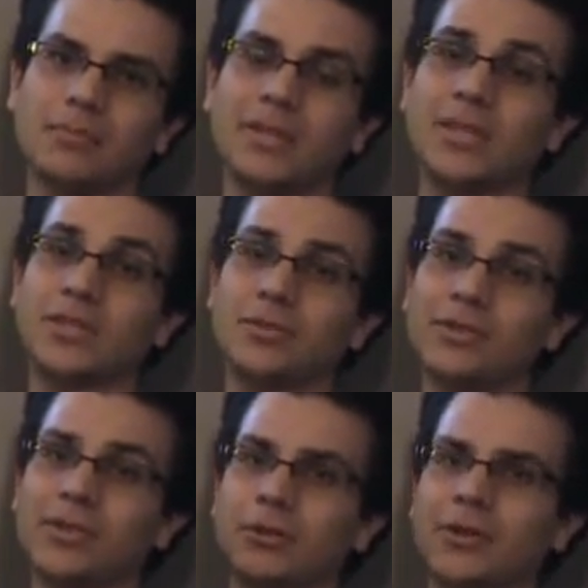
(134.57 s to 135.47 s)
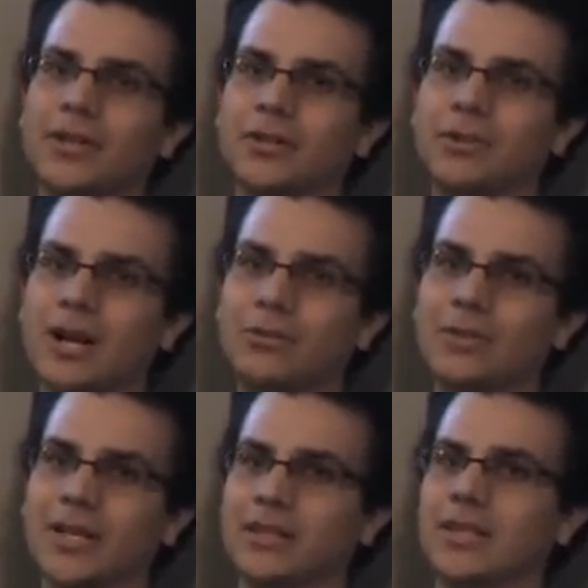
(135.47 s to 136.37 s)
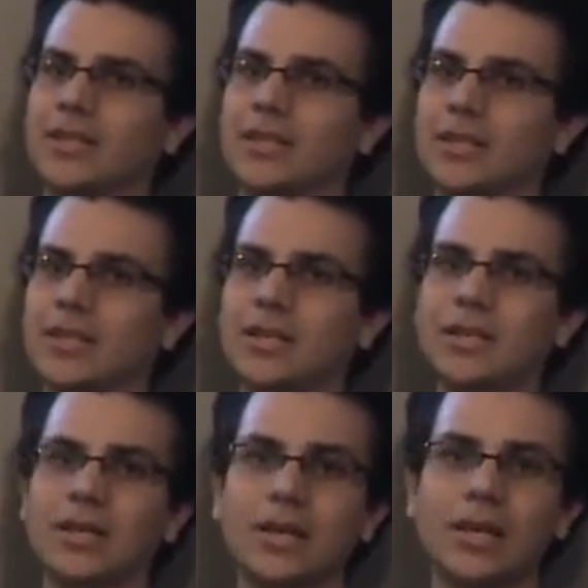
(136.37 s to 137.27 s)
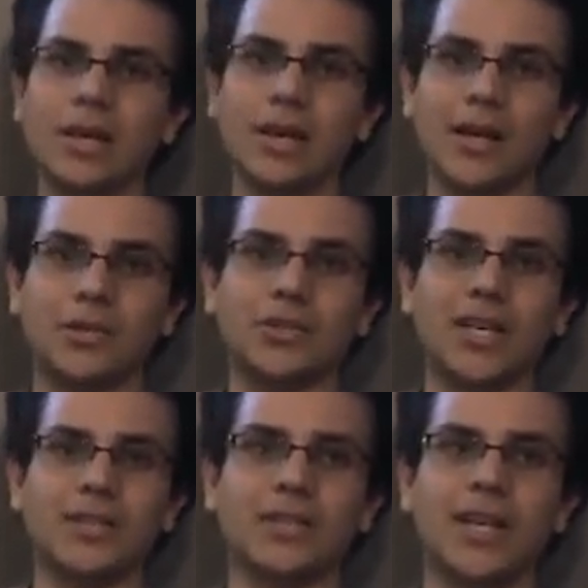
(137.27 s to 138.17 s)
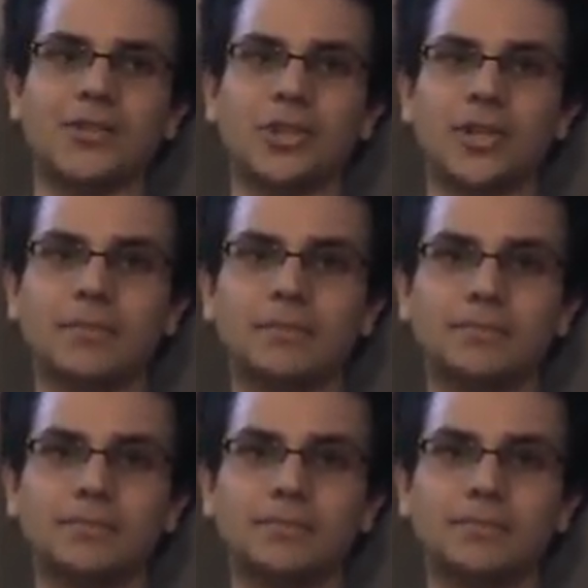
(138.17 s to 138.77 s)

because as soon as you're in, you're out at your destination.